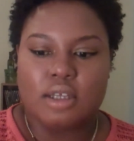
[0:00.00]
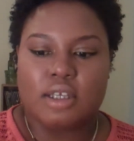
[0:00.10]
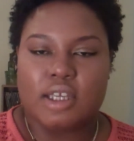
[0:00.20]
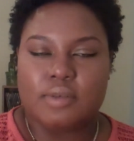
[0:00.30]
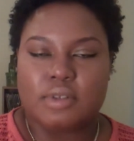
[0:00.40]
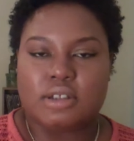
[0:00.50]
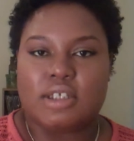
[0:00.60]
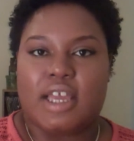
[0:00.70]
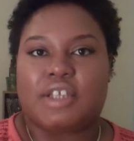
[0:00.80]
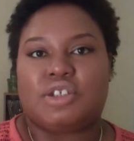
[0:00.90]
give the
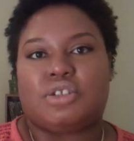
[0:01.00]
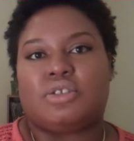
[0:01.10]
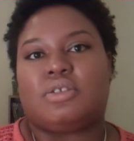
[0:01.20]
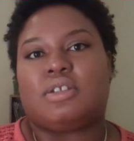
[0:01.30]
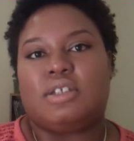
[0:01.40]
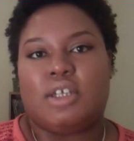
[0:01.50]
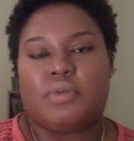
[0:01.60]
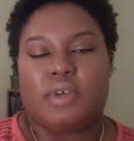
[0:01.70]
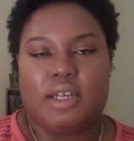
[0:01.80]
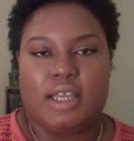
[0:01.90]
textures the
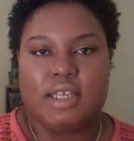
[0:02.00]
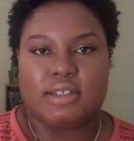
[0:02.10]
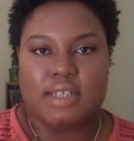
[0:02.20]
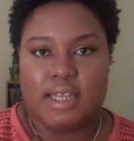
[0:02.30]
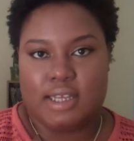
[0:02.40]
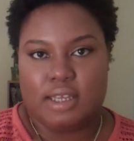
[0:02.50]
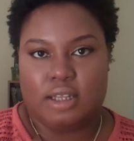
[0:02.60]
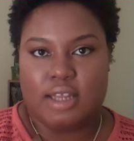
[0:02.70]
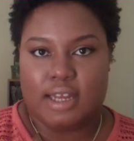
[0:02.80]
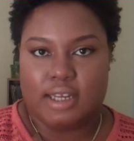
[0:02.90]
different needs that
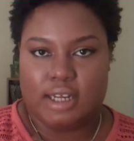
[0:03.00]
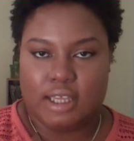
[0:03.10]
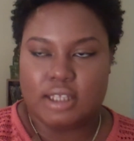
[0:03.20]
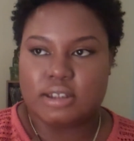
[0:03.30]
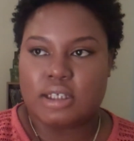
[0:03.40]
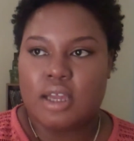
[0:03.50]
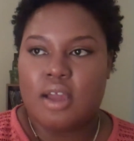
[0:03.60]
it needs.